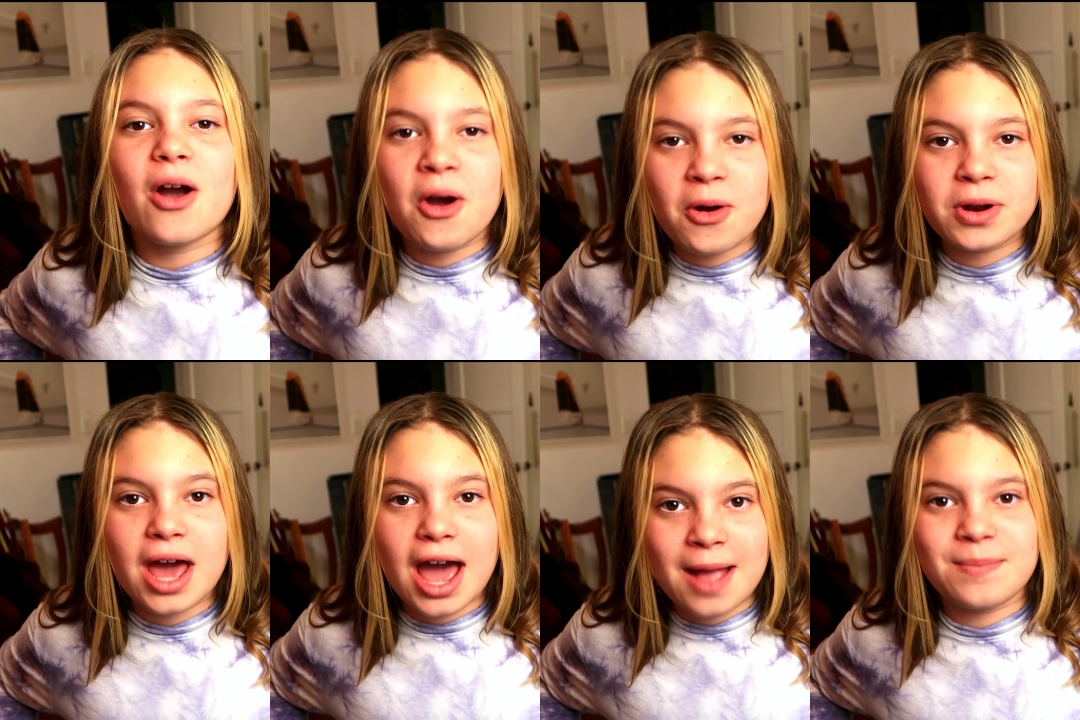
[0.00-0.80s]

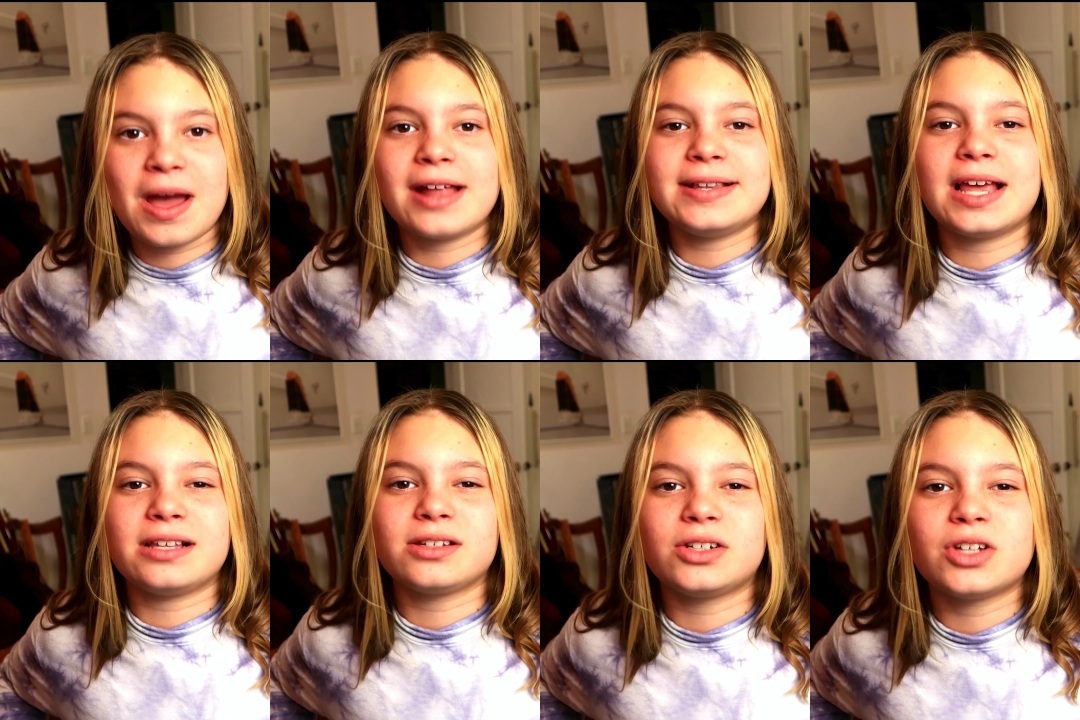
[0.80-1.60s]
own iPad
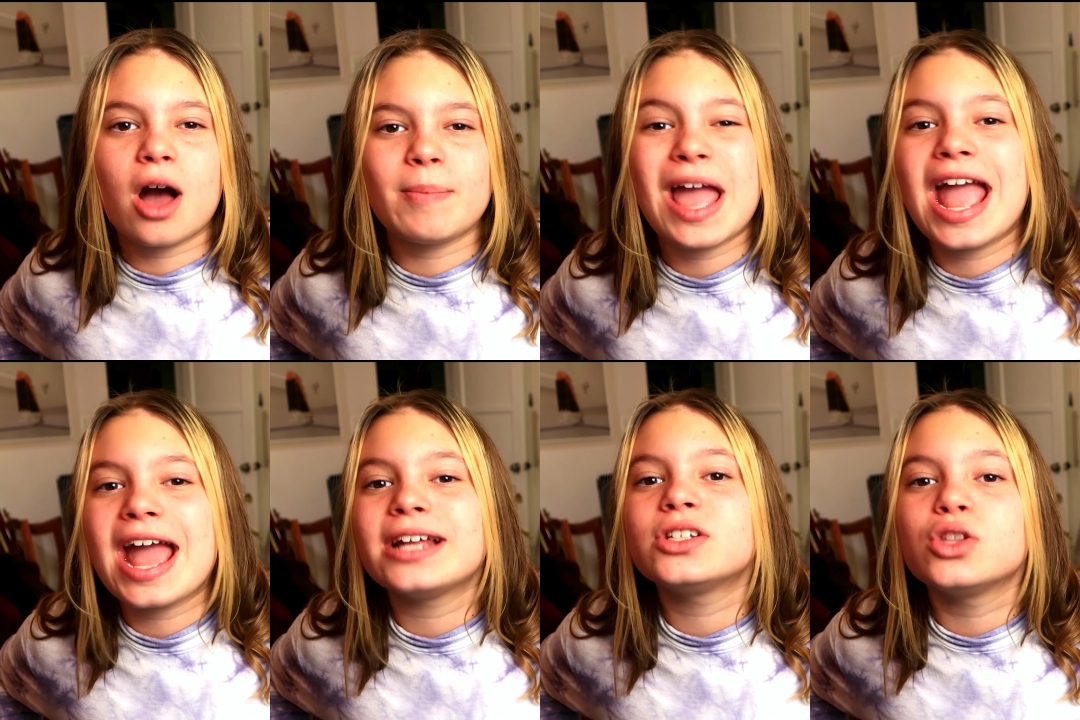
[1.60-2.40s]
desktop
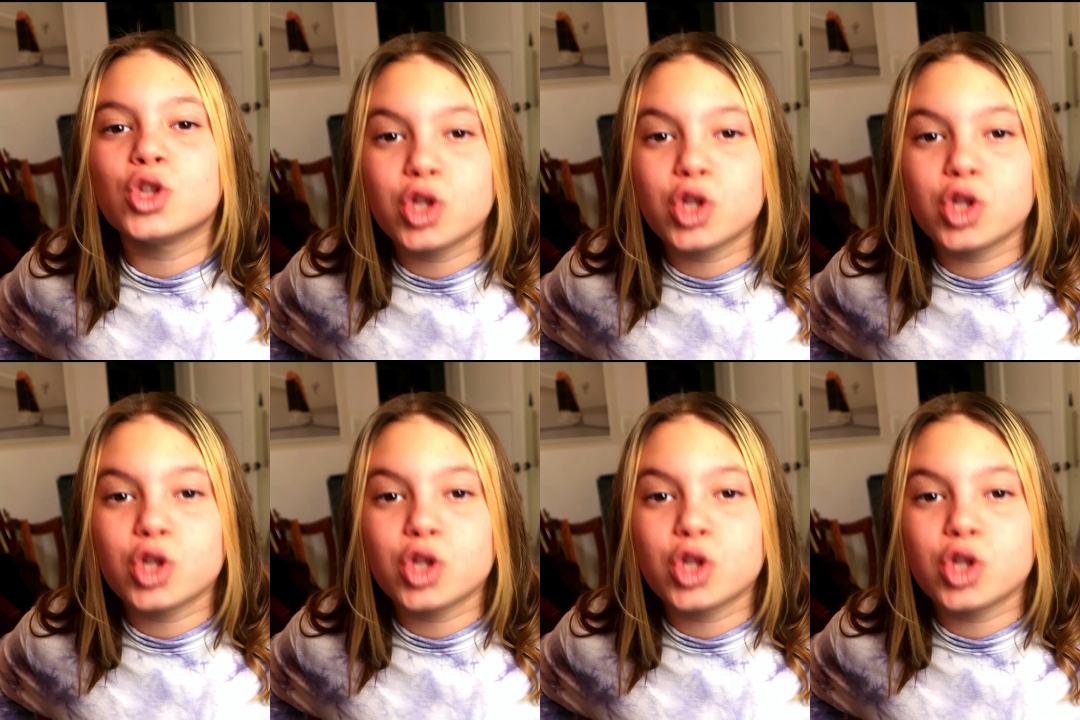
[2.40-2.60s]
and